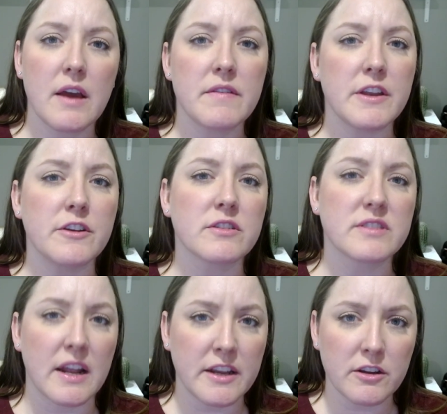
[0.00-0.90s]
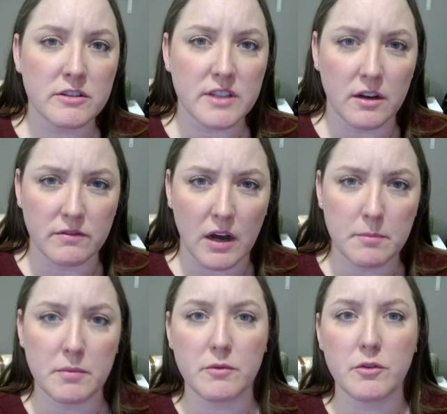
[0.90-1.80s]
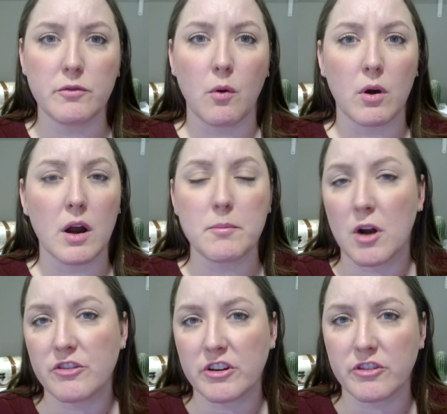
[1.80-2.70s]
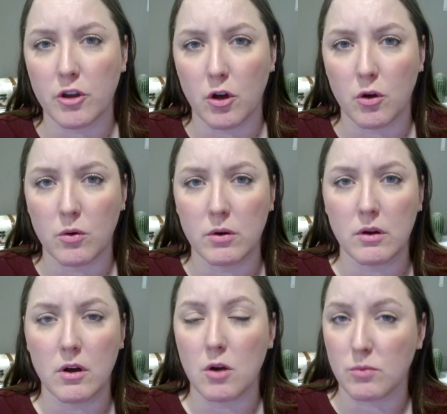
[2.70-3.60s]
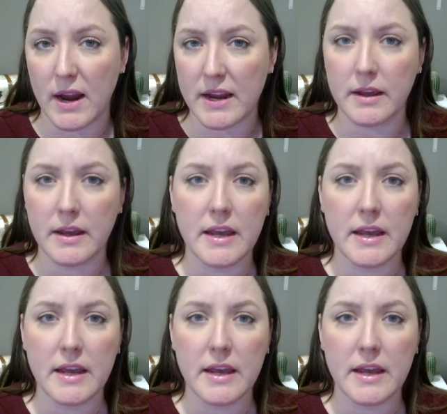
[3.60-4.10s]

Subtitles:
then you're setting yourself up for a project to go awry.